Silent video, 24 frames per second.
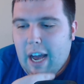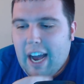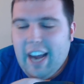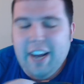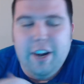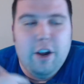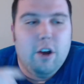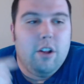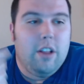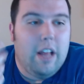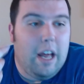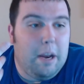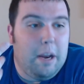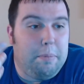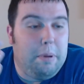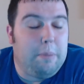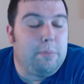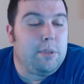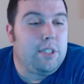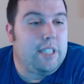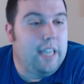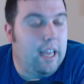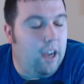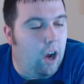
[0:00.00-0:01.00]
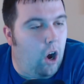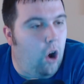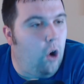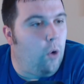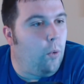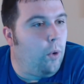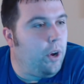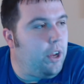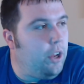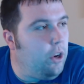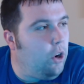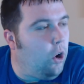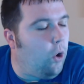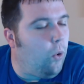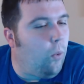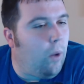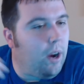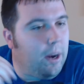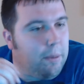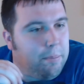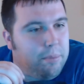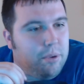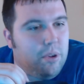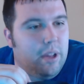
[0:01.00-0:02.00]
I know a lot of people say, oh, well, you don't
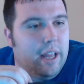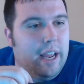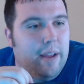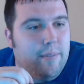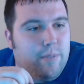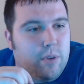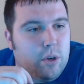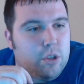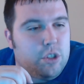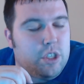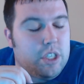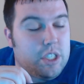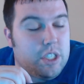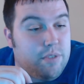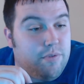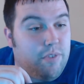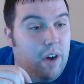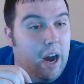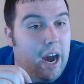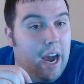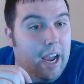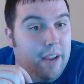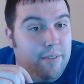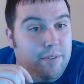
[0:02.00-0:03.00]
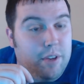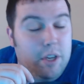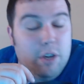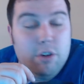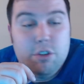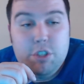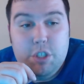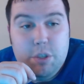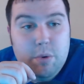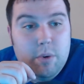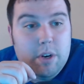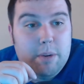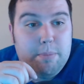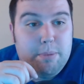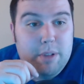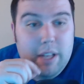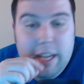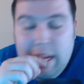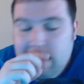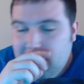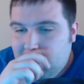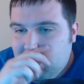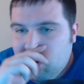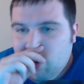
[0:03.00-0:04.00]
want to plan for just five years. You want to
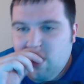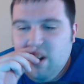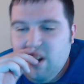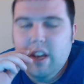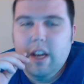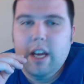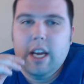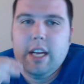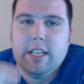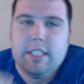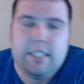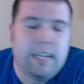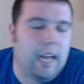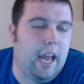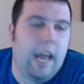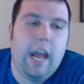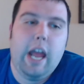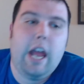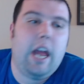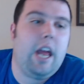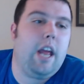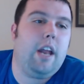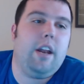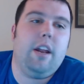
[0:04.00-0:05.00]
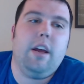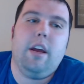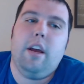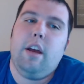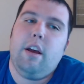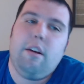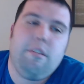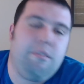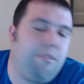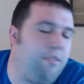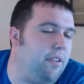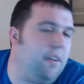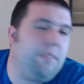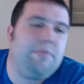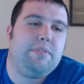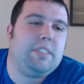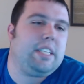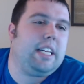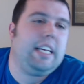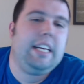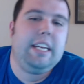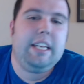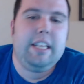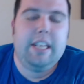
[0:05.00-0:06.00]
plan for ten,
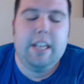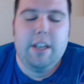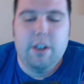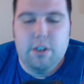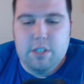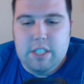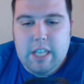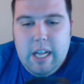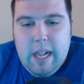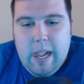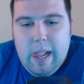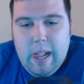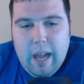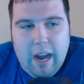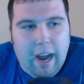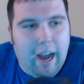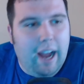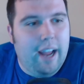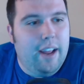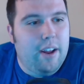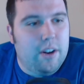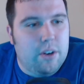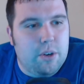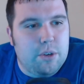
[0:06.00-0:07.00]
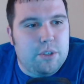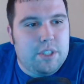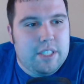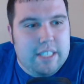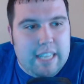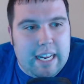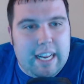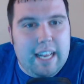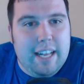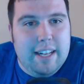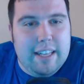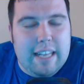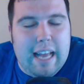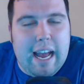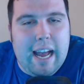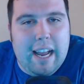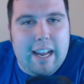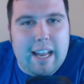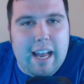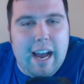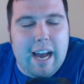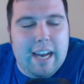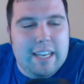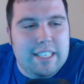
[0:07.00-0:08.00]
fifteen years. I understand
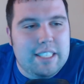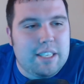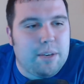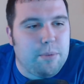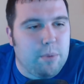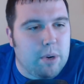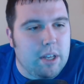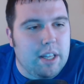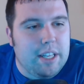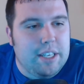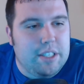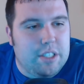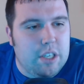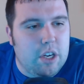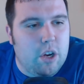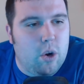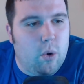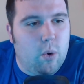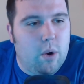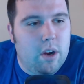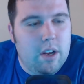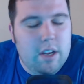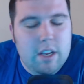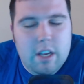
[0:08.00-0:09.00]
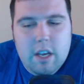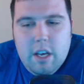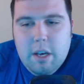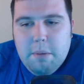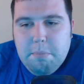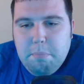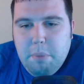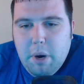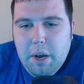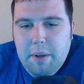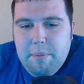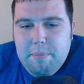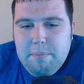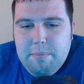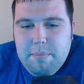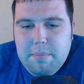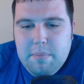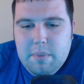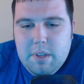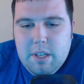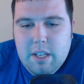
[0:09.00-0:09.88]
that, guys. I really do. But